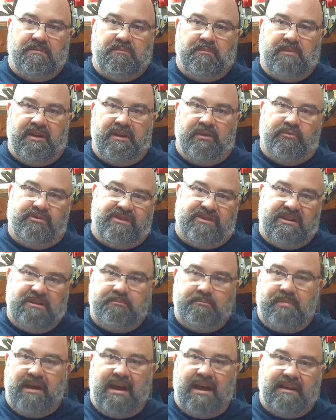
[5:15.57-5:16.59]
but it was
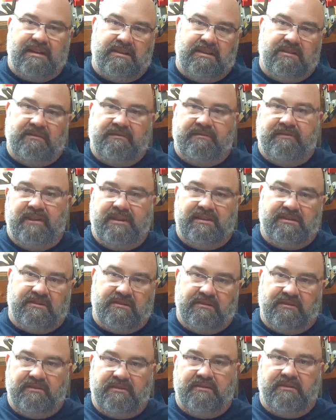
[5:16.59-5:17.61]
impacting the face
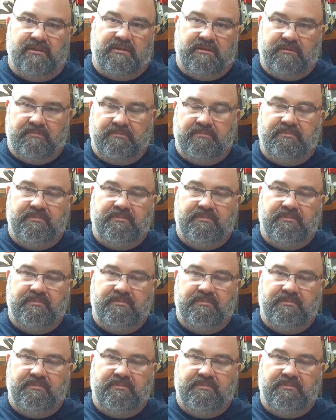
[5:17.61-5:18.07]
of the